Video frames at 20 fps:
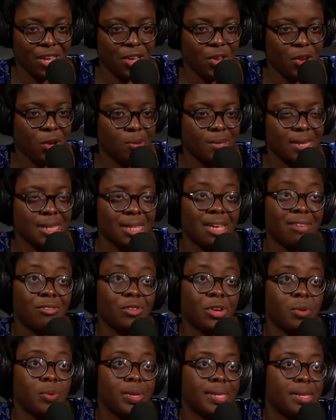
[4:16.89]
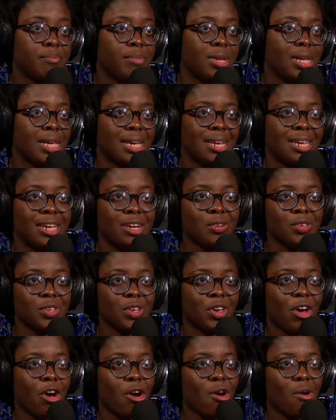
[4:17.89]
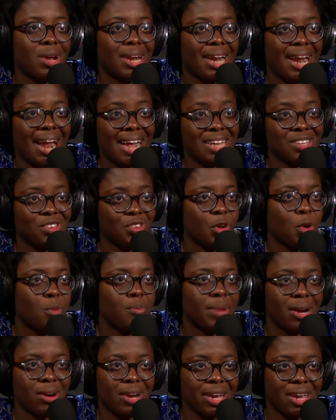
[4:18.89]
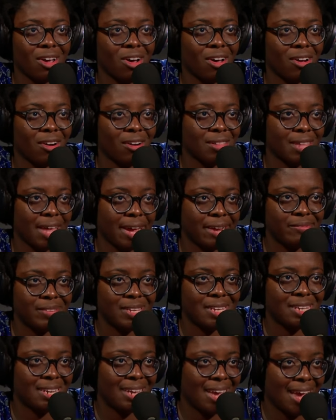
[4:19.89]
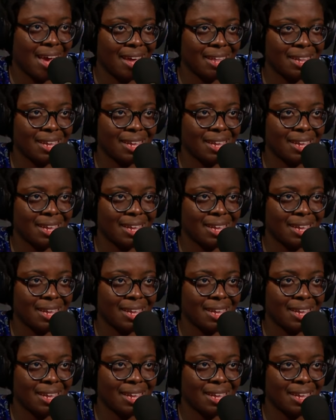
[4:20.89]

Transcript: you know, slavery was a million years ago and it has no bearing on our lives today.